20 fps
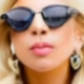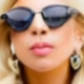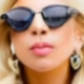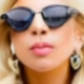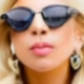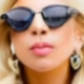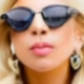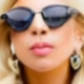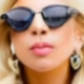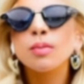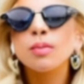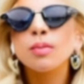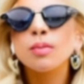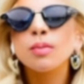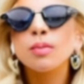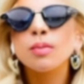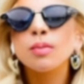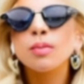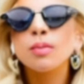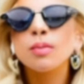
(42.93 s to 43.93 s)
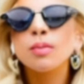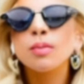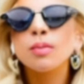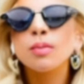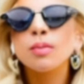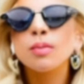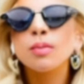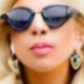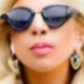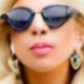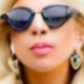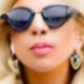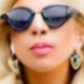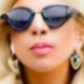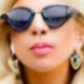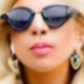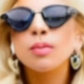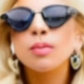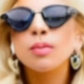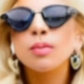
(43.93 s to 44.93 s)

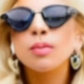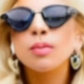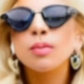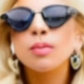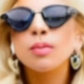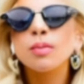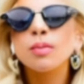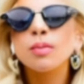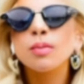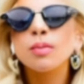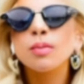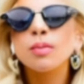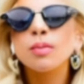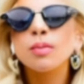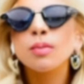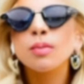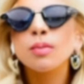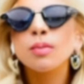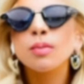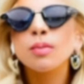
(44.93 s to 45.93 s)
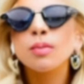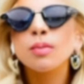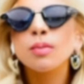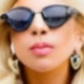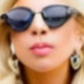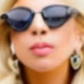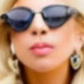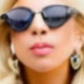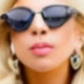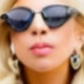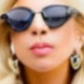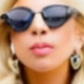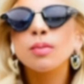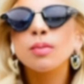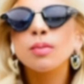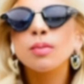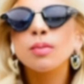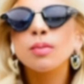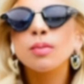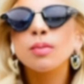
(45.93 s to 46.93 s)

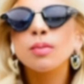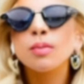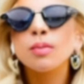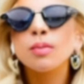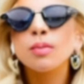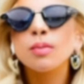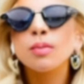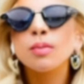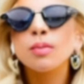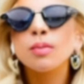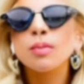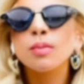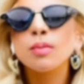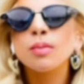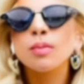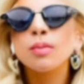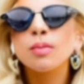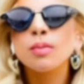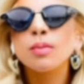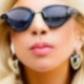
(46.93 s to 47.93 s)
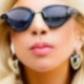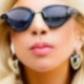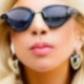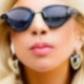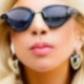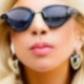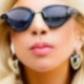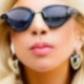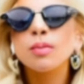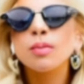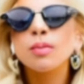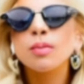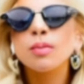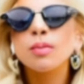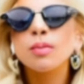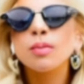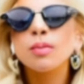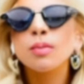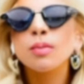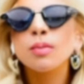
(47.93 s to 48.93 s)

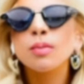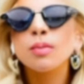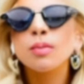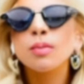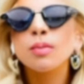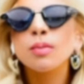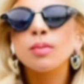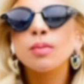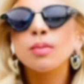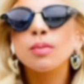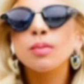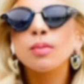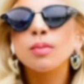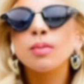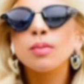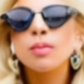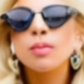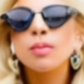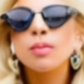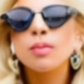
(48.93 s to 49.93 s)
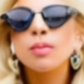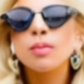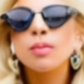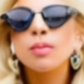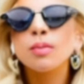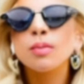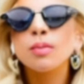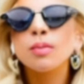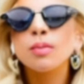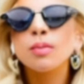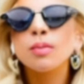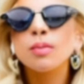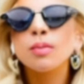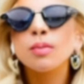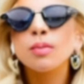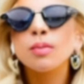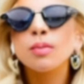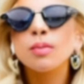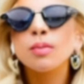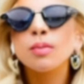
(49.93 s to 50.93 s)
This is a still picture; no speech is visible.